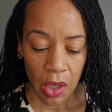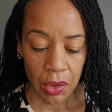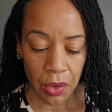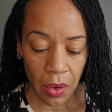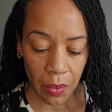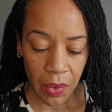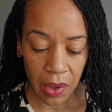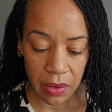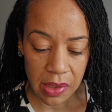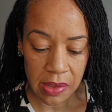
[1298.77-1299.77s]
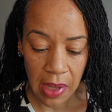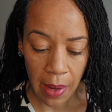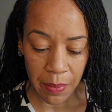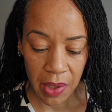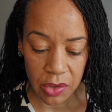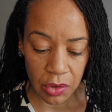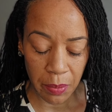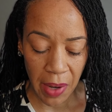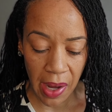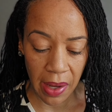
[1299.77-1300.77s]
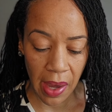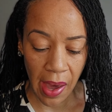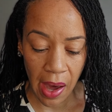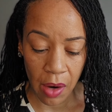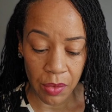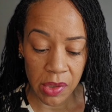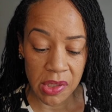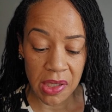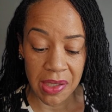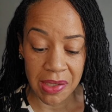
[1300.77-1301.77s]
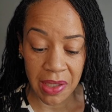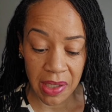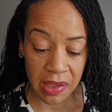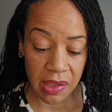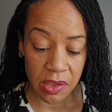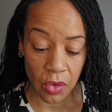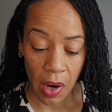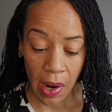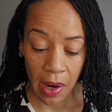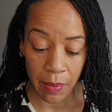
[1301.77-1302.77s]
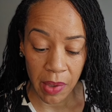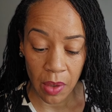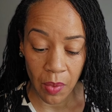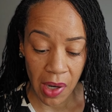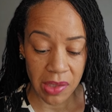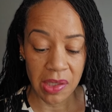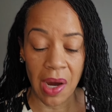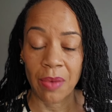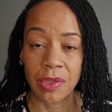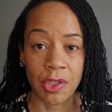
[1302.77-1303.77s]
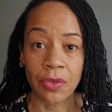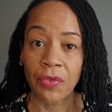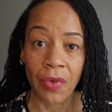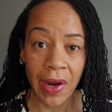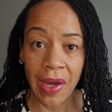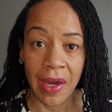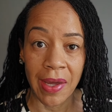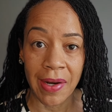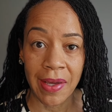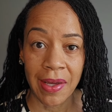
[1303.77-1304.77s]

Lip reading: Your worth is not measured by hours, attendance, or how many watchtowers you read.